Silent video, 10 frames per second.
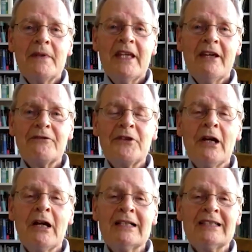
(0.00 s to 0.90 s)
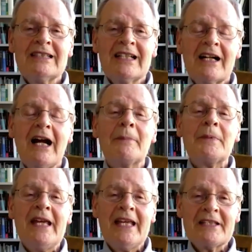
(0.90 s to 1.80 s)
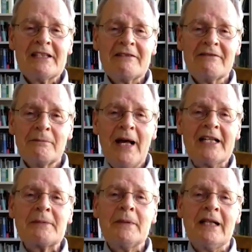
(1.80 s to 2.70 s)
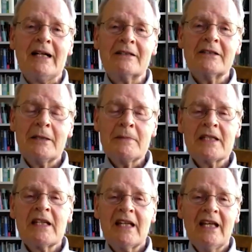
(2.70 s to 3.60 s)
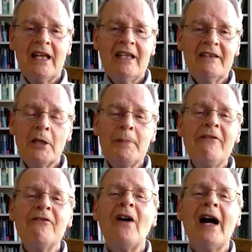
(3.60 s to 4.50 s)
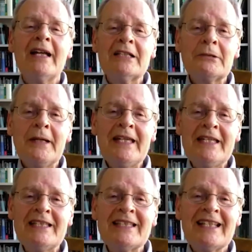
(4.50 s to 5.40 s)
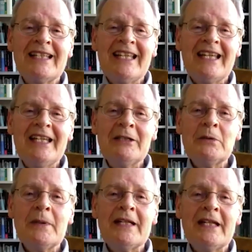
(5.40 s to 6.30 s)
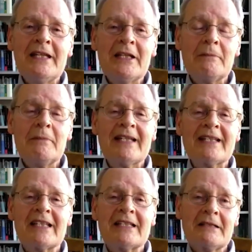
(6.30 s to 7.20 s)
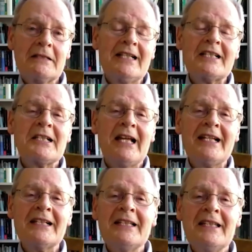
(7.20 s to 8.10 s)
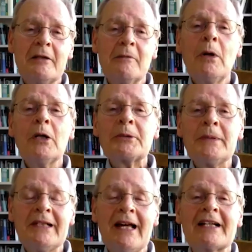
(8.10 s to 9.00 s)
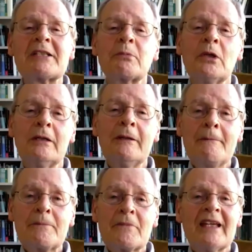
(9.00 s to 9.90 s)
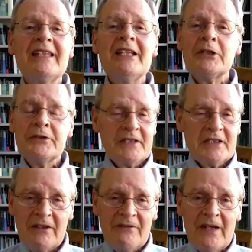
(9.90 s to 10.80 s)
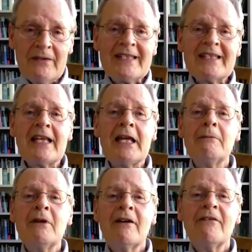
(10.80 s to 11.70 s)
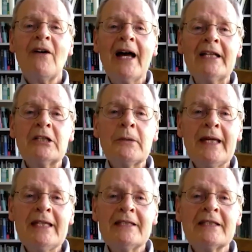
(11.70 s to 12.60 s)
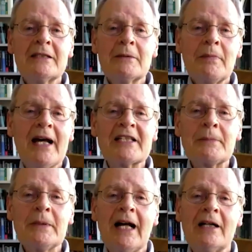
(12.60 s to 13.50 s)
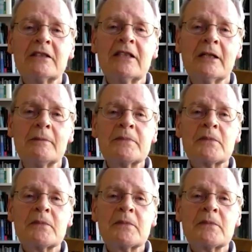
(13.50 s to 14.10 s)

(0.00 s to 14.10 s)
If they're comprehensive possible outcomes, they'll be fine grained in a way that makes it less likely that multiple acts will yield the very same fine grained possible outcome.